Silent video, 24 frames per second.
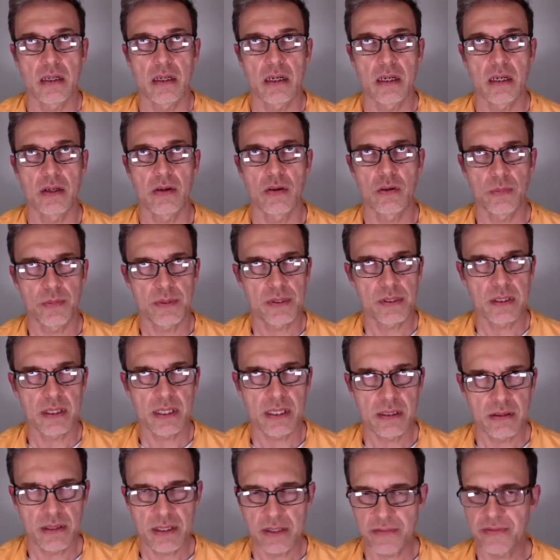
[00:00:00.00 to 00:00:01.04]

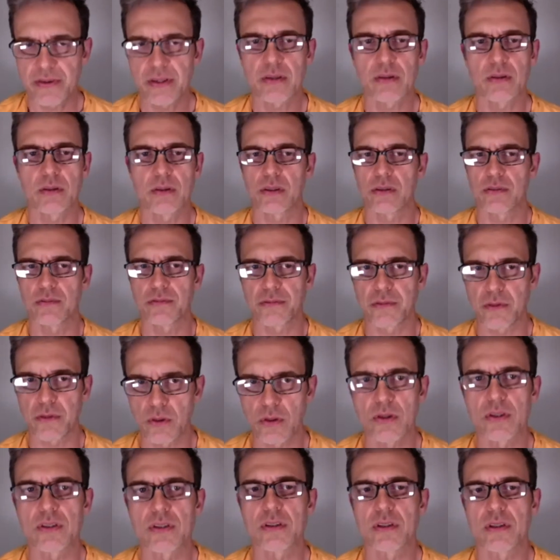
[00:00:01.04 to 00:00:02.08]
enormously difficult and
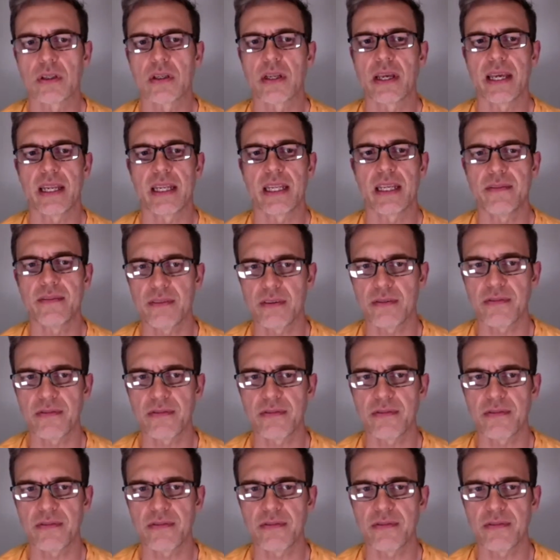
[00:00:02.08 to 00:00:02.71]
fraught and even